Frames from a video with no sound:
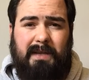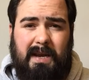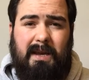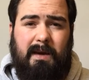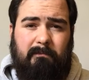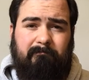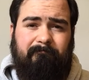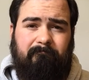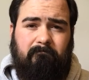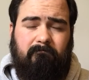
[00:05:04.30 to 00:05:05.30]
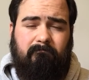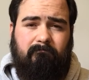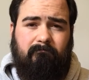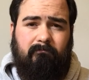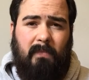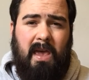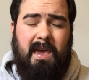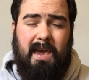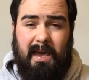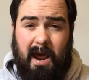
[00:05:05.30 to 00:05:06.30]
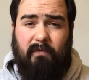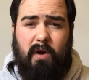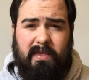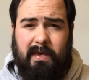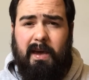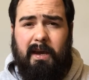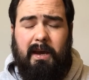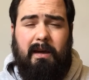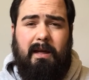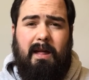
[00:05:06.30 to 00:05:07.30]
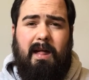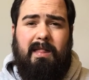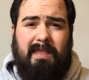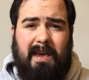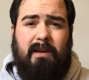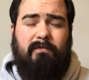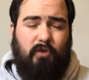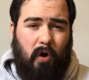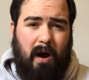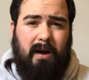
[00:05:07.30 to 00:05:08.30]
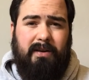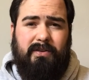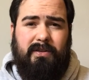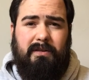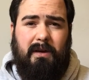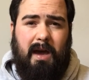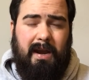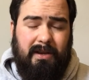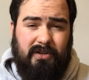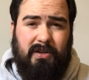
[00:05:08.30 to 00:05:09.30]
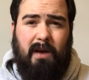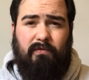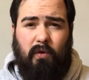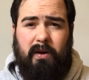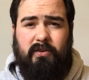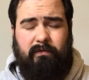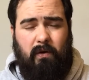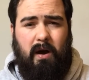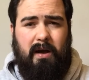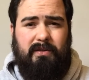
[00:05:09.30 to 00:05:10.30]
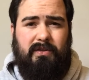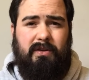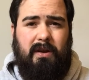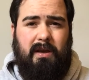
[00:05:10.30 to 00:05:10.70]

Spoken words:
deacon. In everything, think of Christ and his sufferings for us,